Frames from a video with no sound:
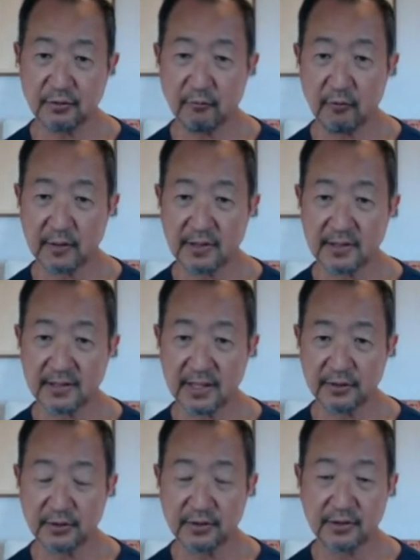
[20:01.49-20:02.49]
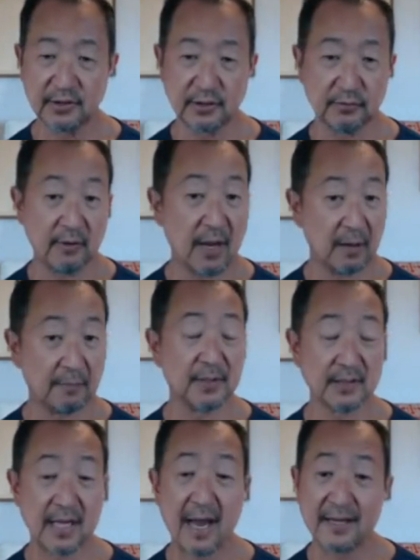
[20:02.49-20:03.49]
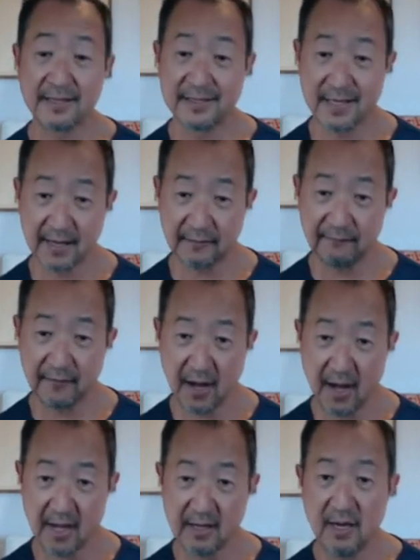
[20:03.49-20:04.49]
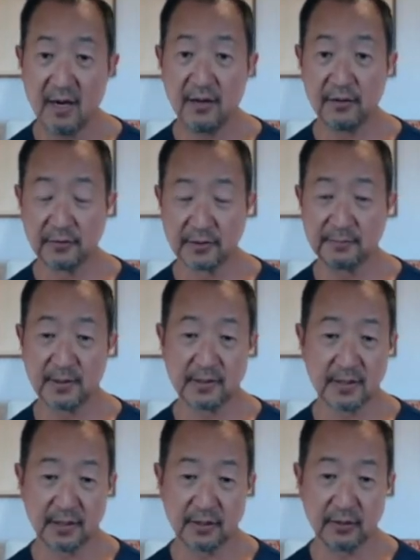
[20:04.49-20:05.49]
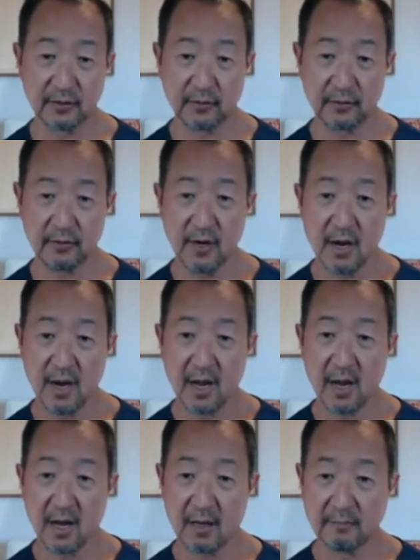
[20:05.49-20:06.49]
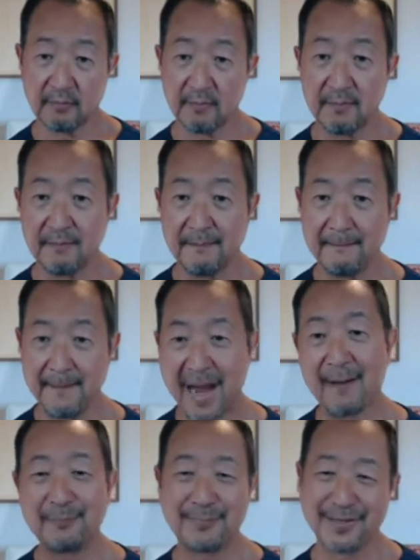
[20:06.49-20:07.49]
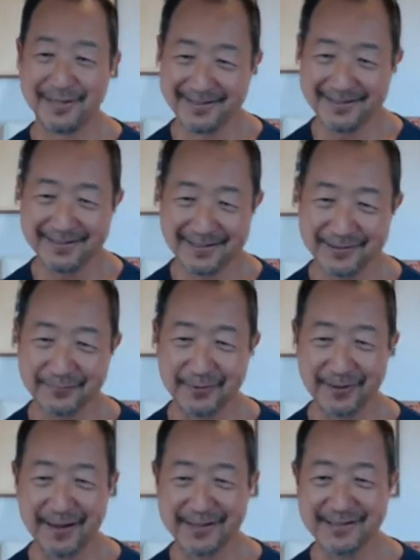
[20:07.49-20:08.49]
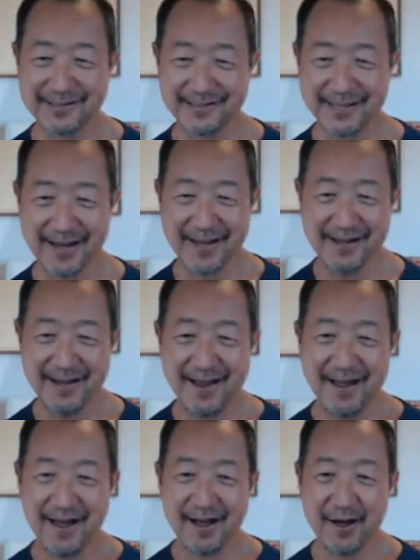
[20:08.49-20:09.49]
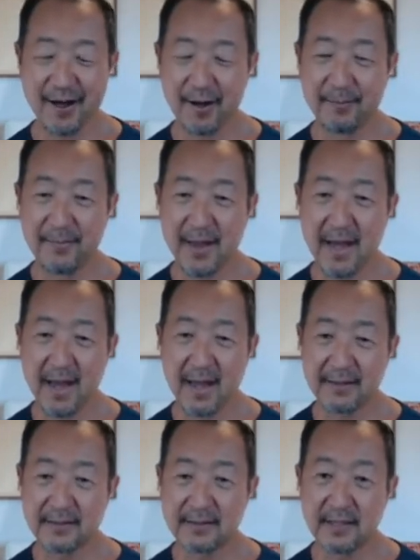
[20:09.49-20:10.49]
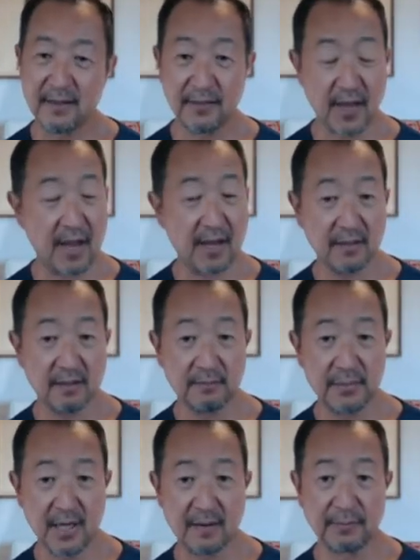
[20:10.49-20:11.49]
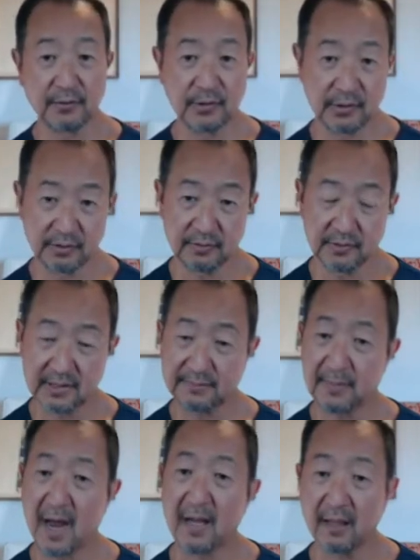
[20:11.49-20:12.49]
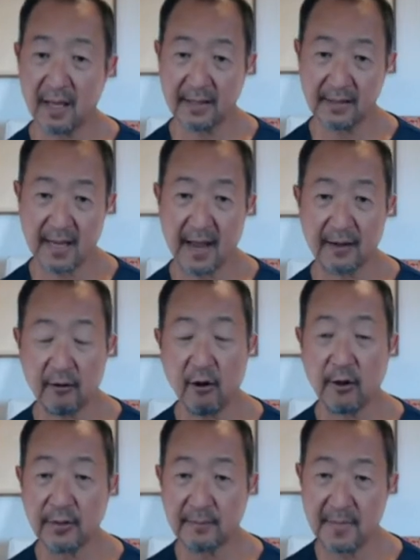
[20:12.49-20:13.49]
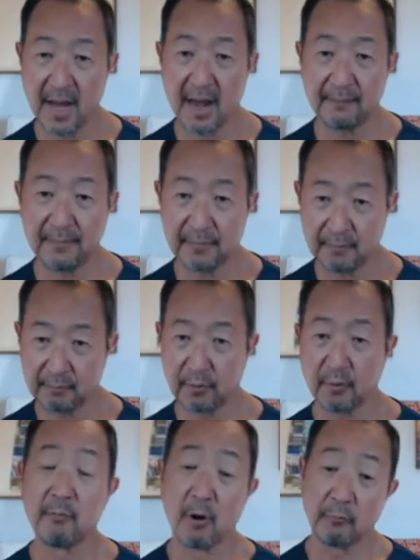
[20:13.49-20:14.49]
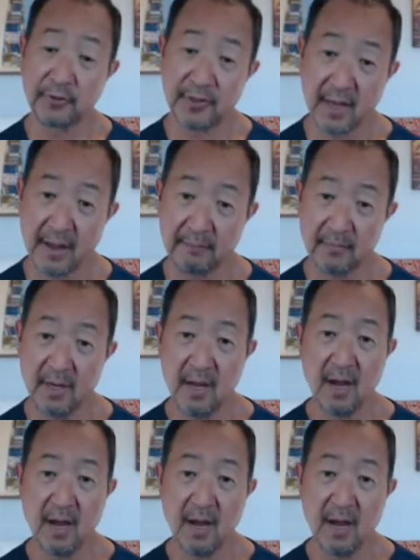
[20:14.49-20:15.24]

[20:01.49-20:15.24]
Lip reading: organizations to help us identify those particular map pins, as we like to say, and then be able to spotlight that on the map, promote them,